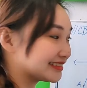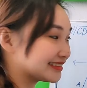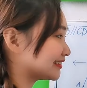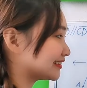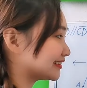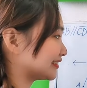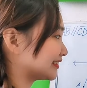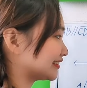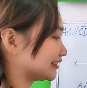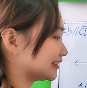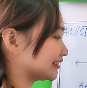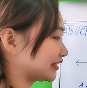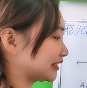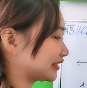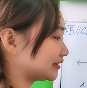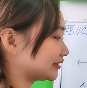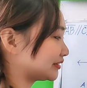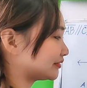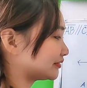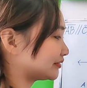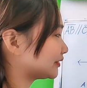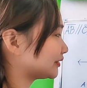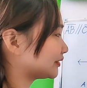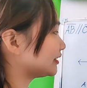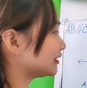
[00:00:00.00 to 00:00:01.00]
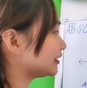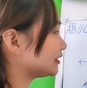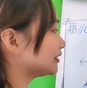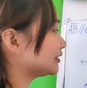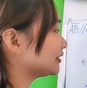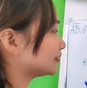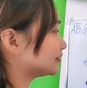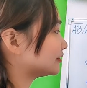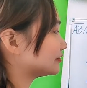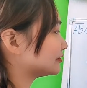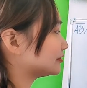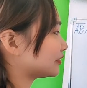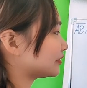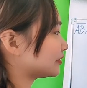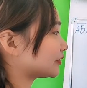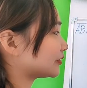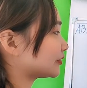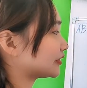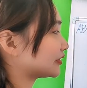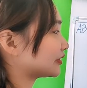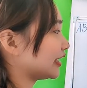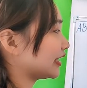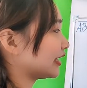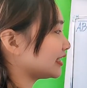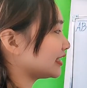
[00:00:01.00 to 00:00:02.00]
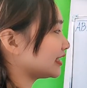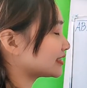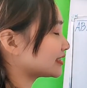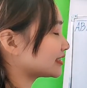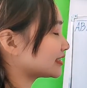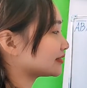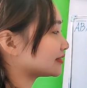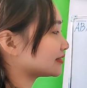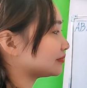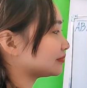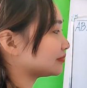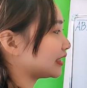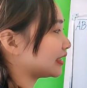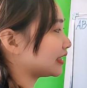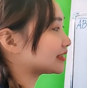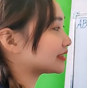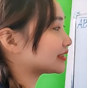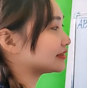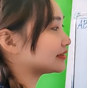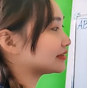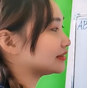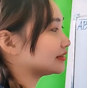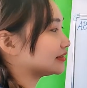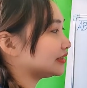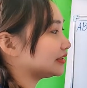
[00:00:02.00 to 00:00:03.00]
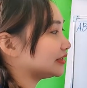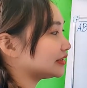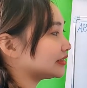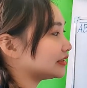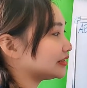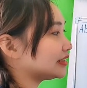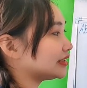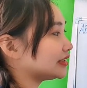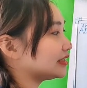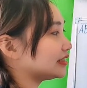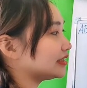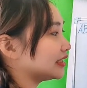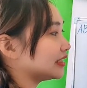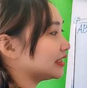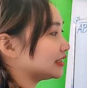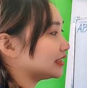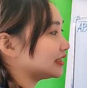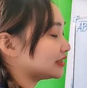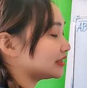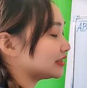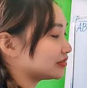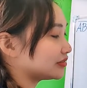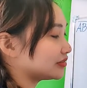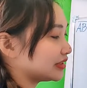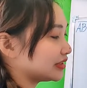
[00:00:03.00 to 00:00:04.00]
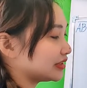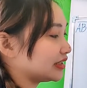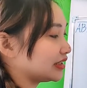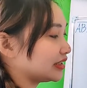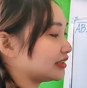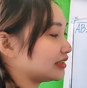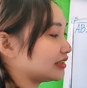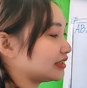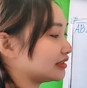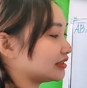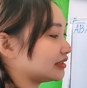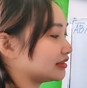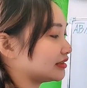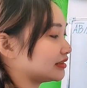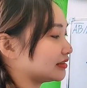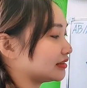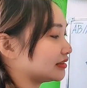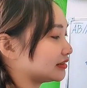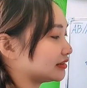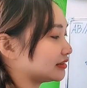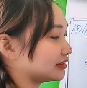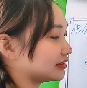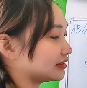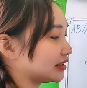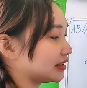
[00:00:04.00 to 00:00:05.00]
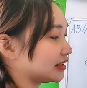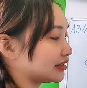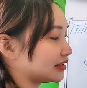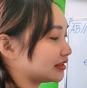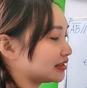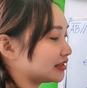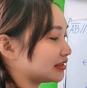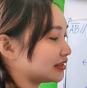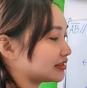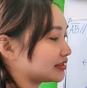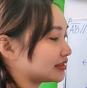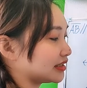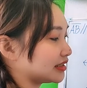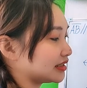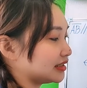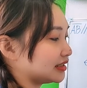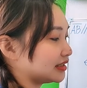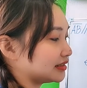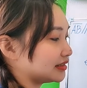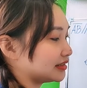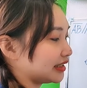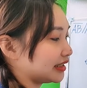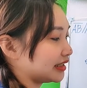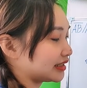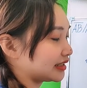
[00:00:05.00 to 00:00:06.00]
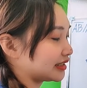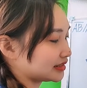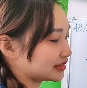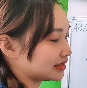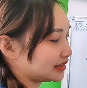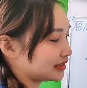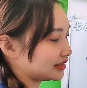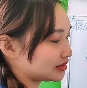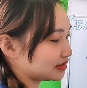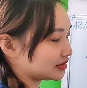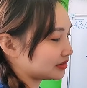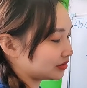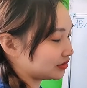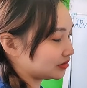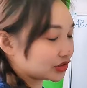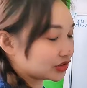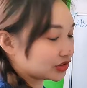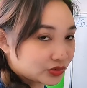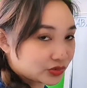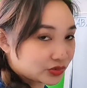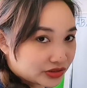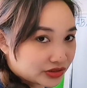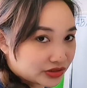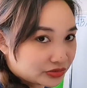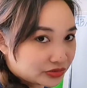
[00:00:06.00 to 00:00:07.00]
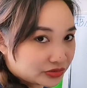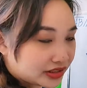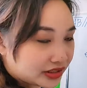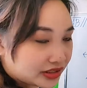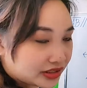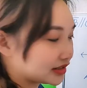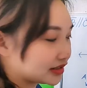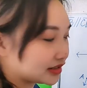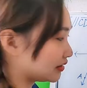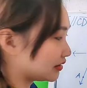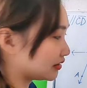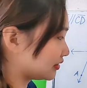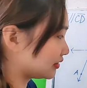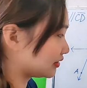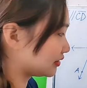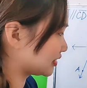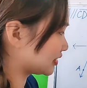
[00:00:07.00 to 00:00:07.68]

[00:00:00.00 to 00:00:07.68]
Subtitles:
so therefore 4x plus 30 degree, that is the x is 22 degree. Now let's